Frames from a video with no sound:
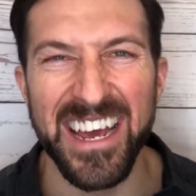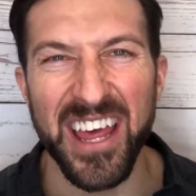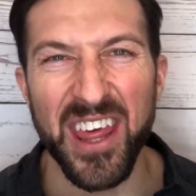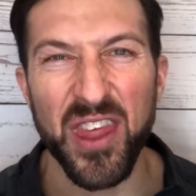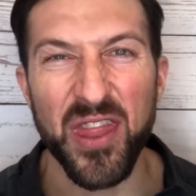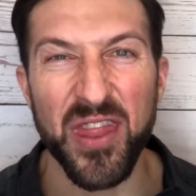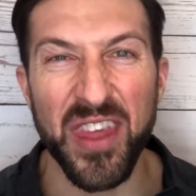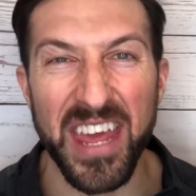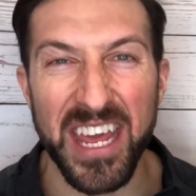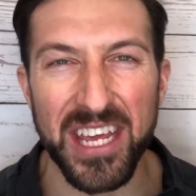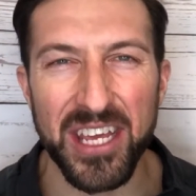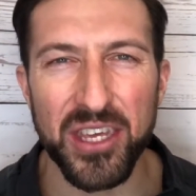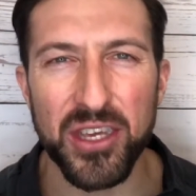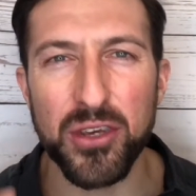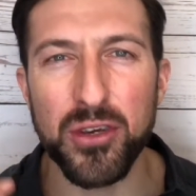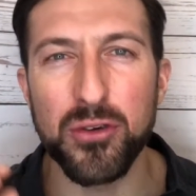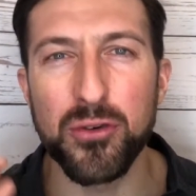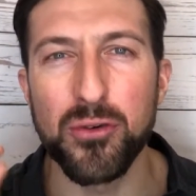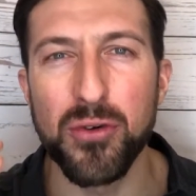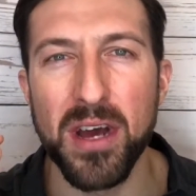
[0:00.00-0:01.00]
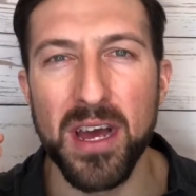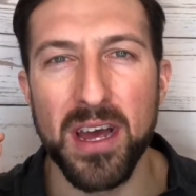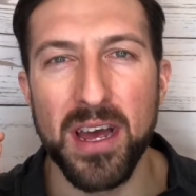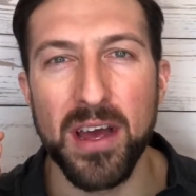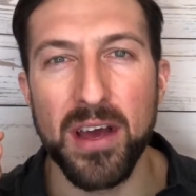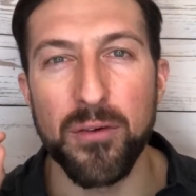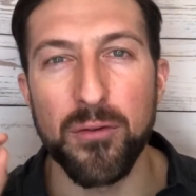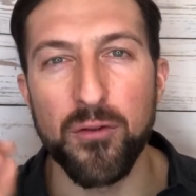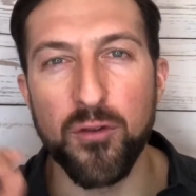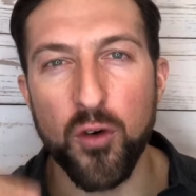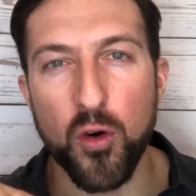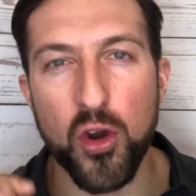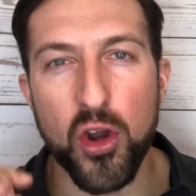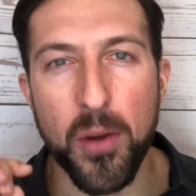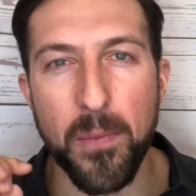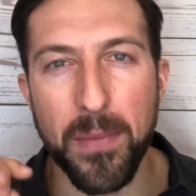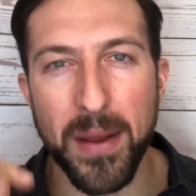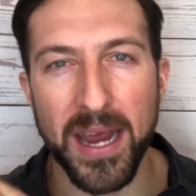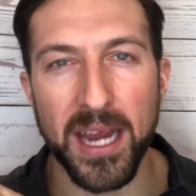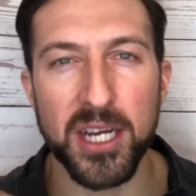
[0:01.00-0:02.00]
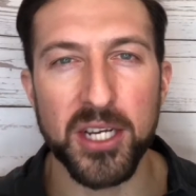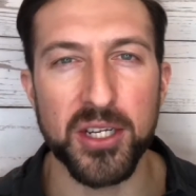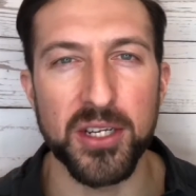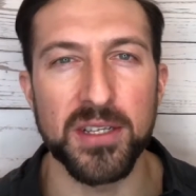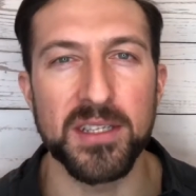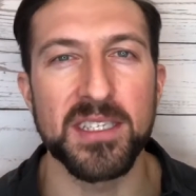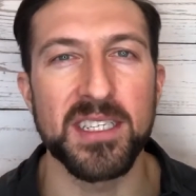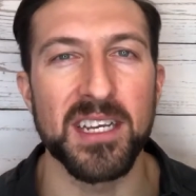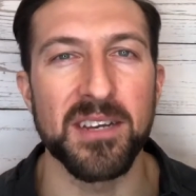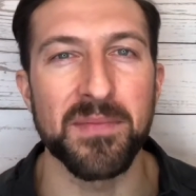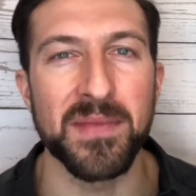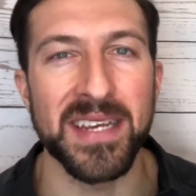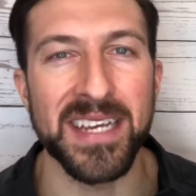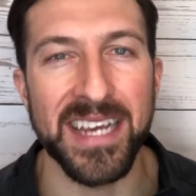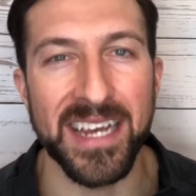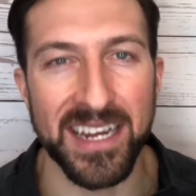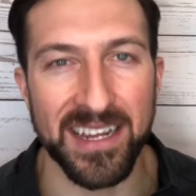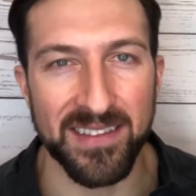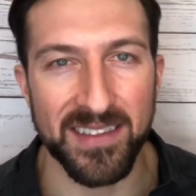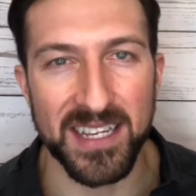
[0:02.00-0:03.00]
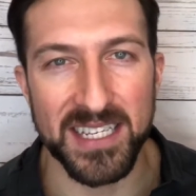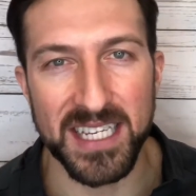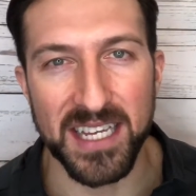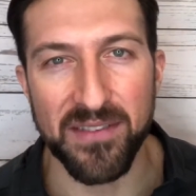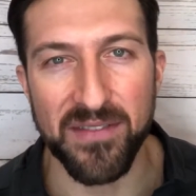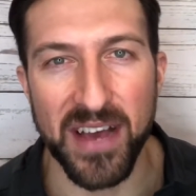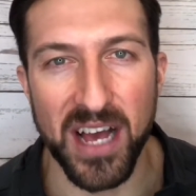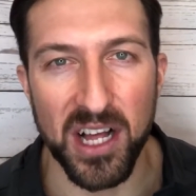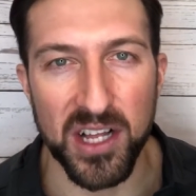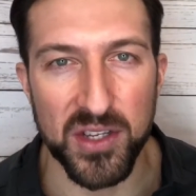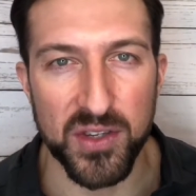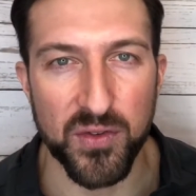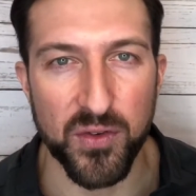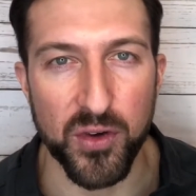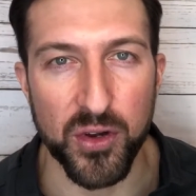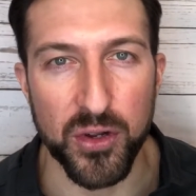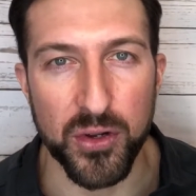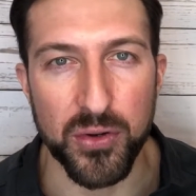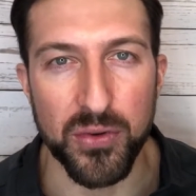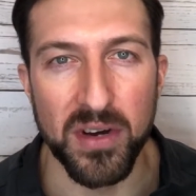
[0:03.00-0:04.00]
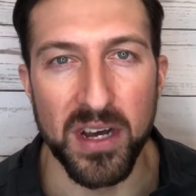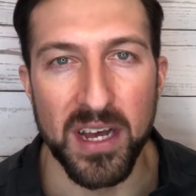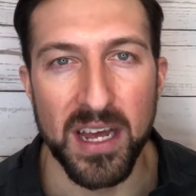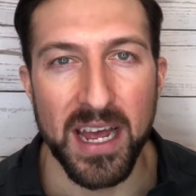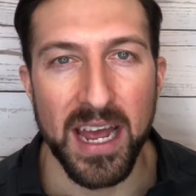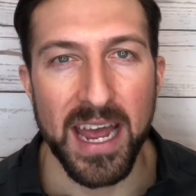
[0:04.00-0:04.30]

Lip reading: Thank you for your patience in me getting these evals for you,